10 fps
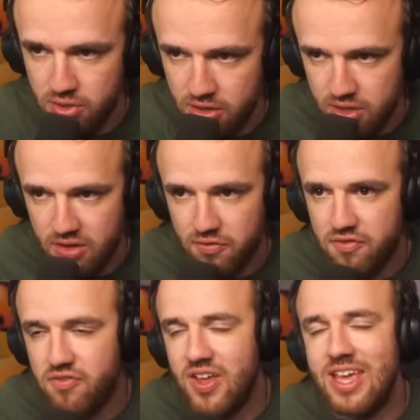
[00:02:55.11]
You could
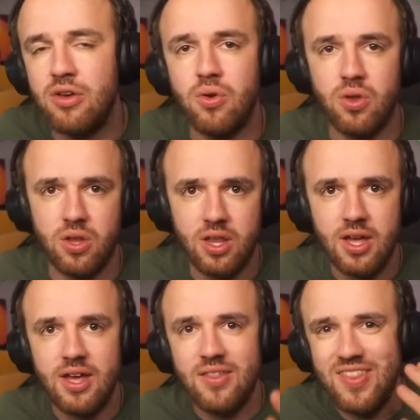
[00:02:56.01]
feel
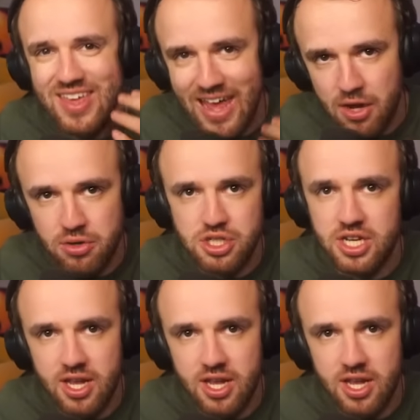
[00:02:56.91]
the energy